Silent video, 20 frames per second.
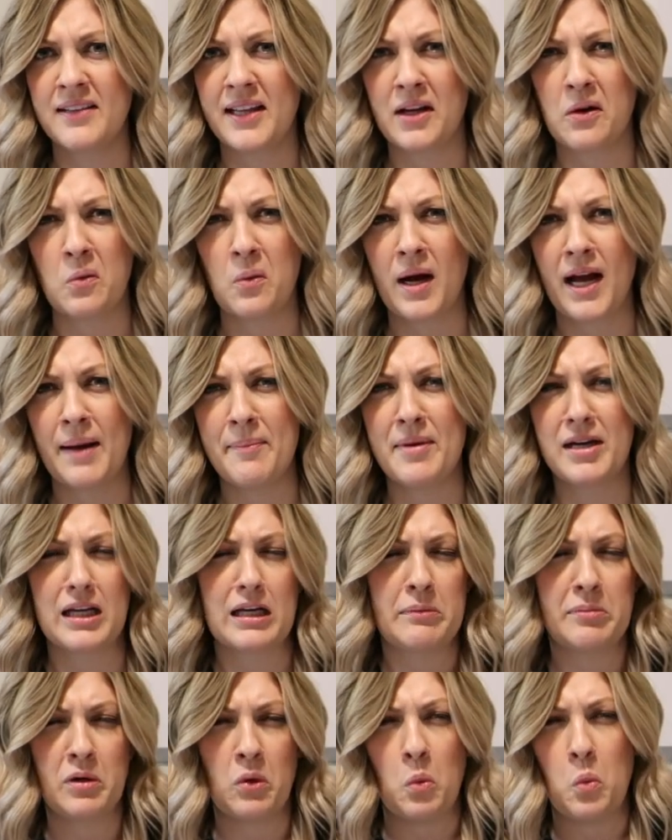Like why? I'm not
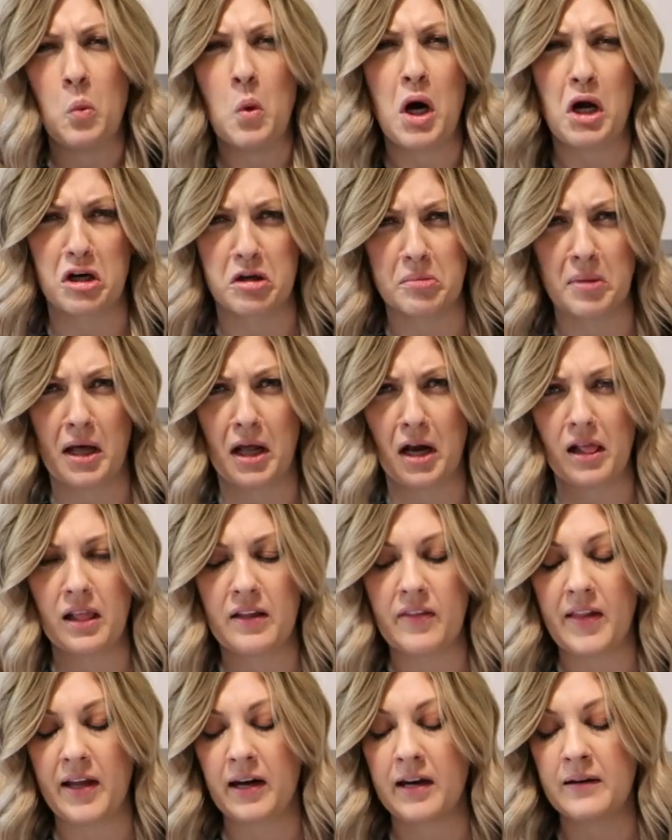going to put a water bottle
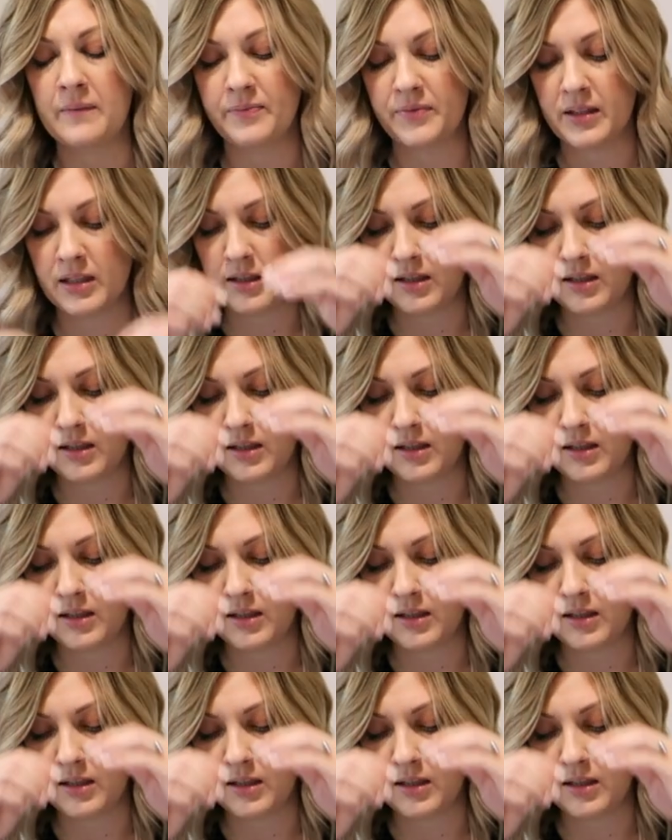in there.